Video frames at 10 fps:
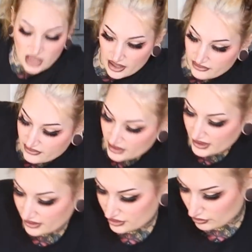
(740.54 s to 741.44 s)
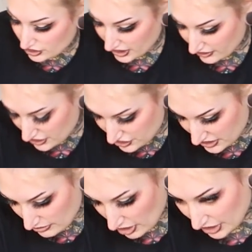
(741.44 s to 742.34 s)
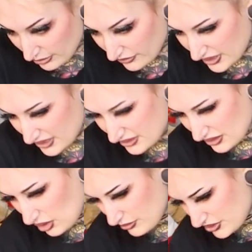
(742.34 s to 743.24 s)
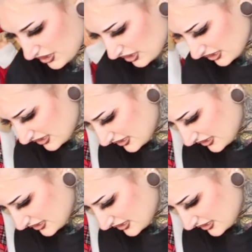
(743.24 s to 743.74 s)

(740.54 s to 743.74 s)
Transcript: I feel like there's more decorations in the bottom of this, so I'm just gonna